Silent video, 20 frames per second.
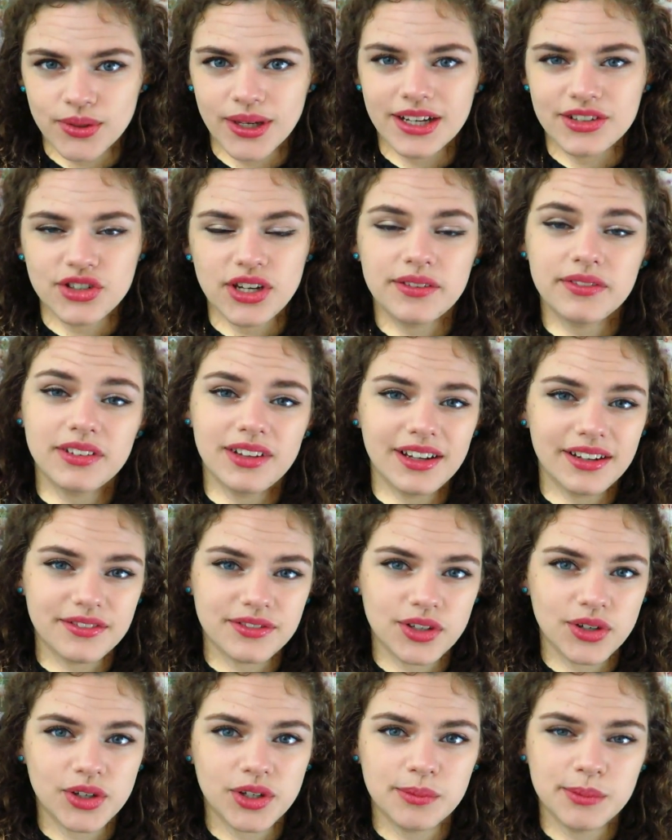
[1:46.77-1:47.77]
So I actually have a lot of
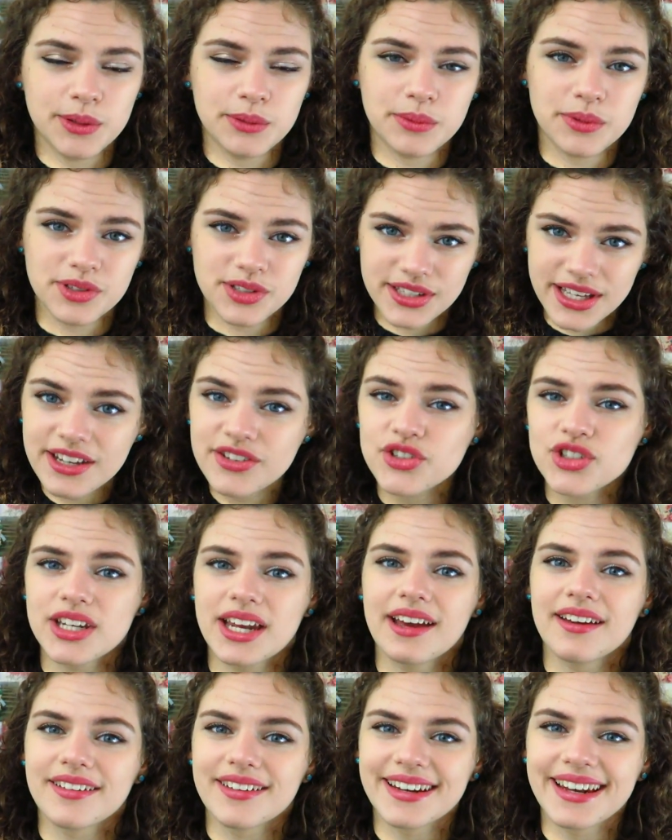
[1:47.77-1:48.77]
Tokyo Mew Mew
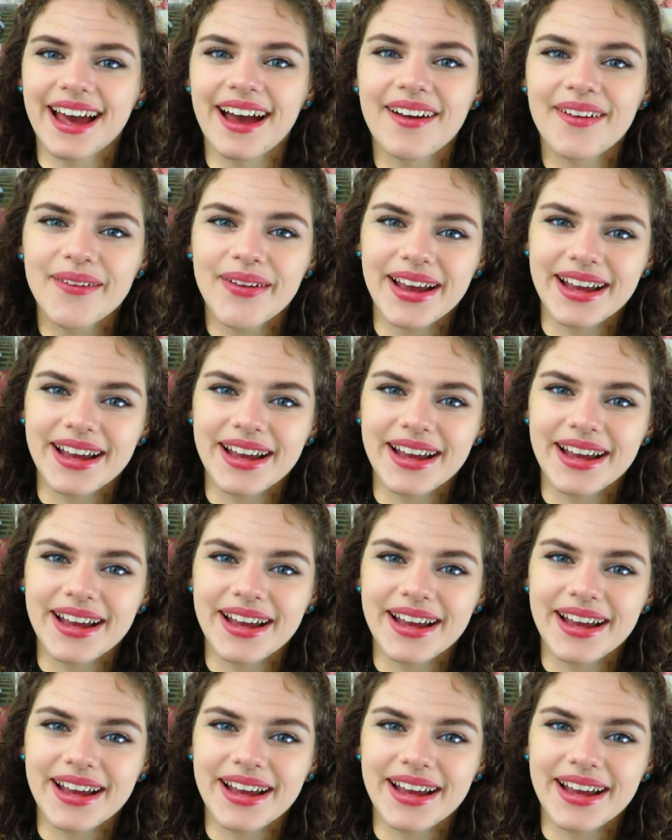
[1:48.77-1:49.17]
stationery now